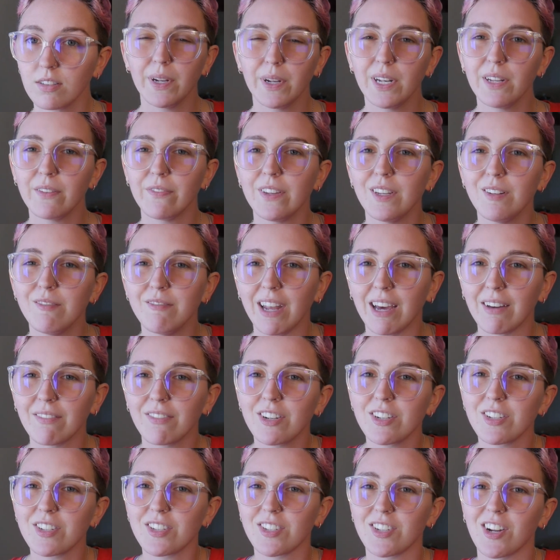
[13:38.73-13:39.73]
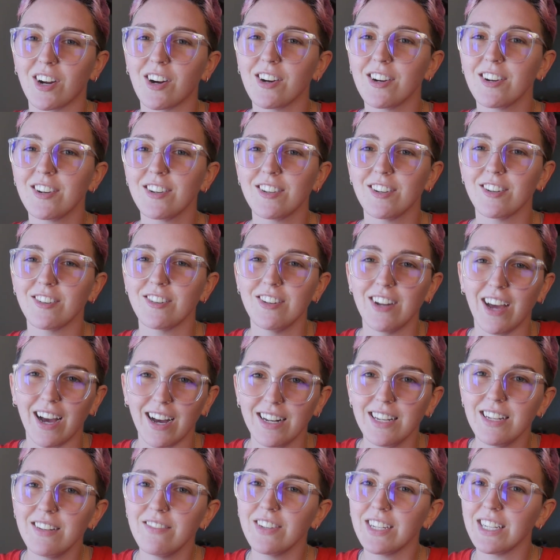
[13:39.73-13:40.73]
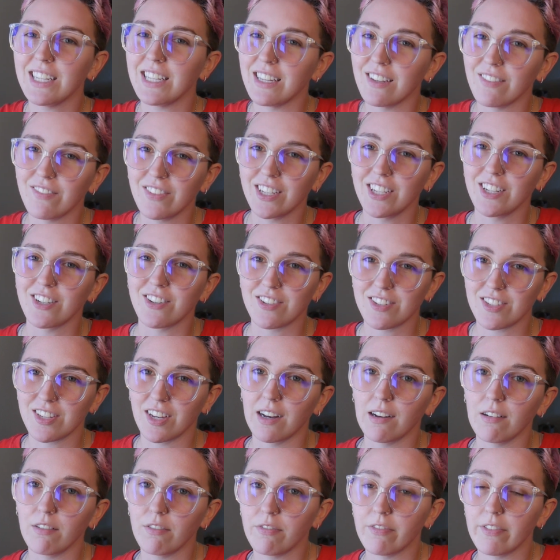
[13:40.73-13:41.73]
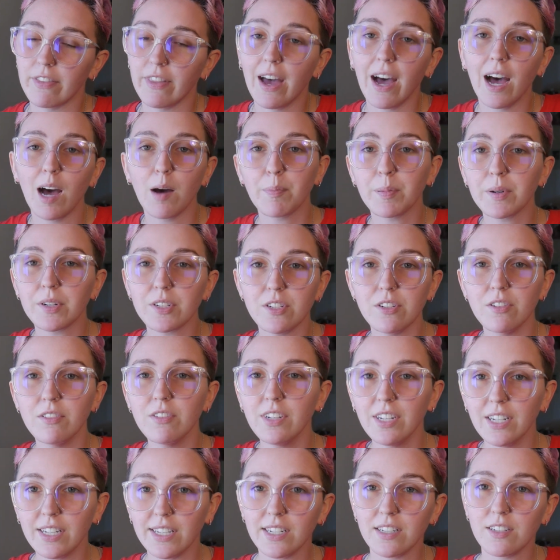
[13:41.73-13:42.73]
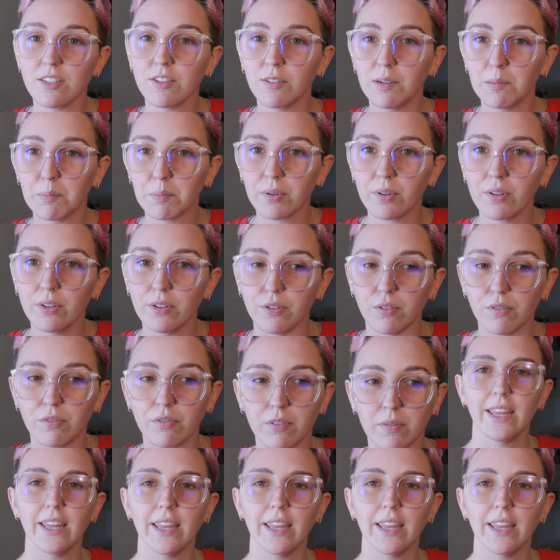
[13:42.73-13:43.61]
But if you never start, you're not even giving yourself the opportunity to improve.